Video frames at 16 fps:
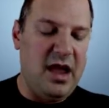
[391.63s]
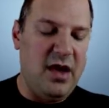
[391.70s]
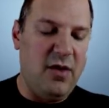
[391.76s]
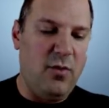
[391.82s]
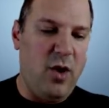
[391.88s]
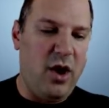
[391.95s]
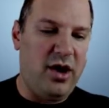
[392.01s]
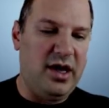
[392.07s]

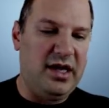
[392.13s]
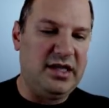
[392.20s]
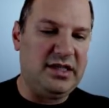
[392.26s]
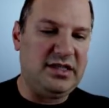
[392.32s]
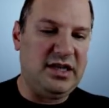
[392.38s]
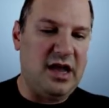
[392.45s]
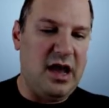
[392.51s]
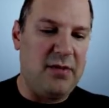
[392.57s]

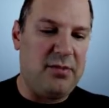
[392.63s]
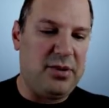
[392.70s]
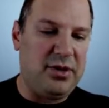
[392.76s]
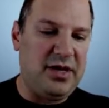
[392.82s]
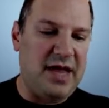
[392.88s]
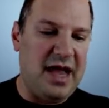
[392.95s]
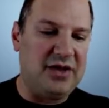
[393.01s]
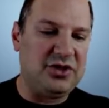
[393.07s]
whereas
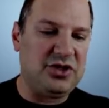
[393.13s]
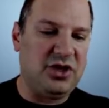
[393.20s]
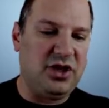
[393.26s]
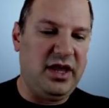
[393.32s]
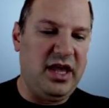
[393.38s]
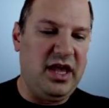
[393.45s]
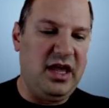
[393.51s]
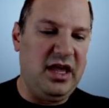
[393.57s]

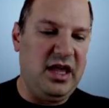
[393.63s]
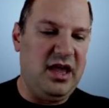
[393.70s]
potentially